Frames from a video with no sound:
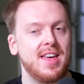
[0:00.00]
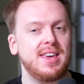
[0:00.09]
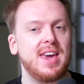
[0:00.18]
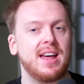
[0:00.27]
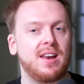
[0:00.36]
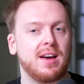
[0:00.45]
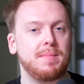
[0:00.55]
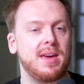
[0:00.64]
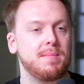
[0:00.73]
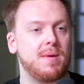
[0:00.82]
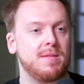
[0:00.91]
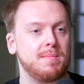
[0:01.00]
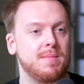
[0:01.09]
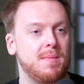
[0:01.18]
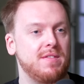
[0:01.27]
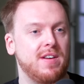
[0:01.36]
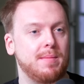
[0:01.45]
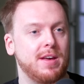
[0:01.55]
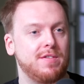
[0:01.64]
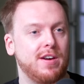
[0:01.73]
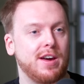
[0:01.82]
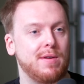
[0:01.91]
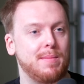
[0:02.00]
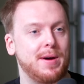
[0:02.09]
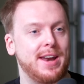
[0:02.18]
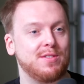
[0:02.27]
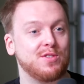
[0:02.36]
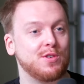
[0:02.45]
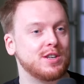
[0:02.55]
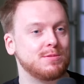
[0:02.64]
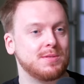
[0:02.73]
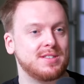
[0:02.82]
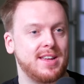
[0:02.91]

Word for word: Yeah, like me and my my family. If I go around my nan's on Christmas